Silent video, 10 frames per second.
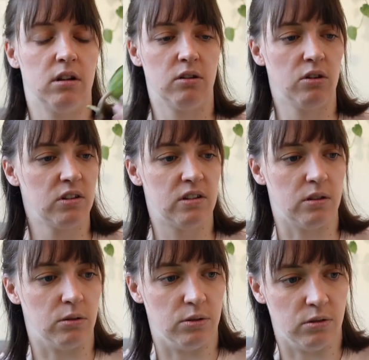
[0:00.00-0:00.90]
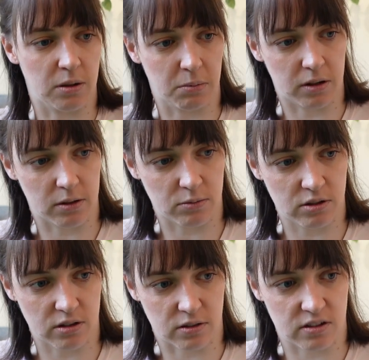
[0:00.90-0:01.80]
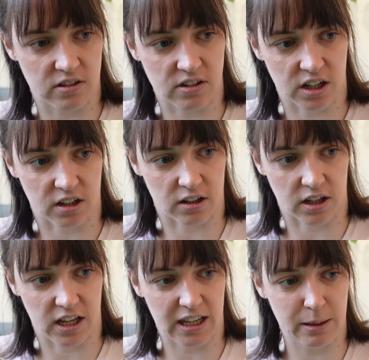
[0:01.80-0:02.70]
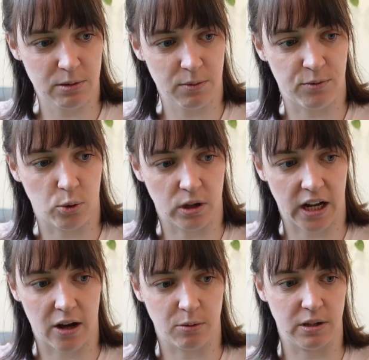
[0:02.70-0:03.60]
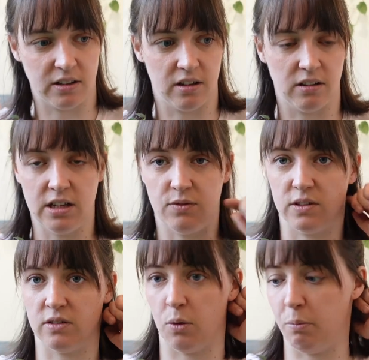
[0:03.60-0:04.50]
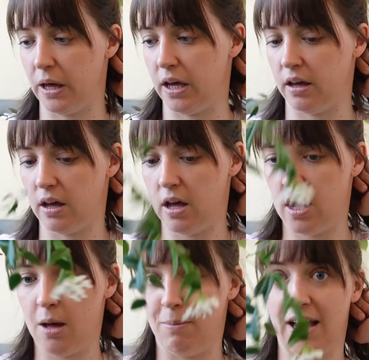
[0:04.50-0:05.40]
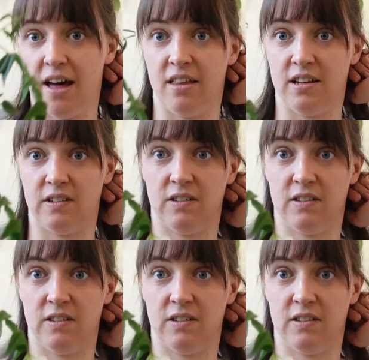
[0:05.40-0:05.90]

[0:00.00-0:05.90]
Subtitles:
So I could still do something. I'm just going to stick it in there. It keeps on falling out because the leaf is so big. But yeah, this.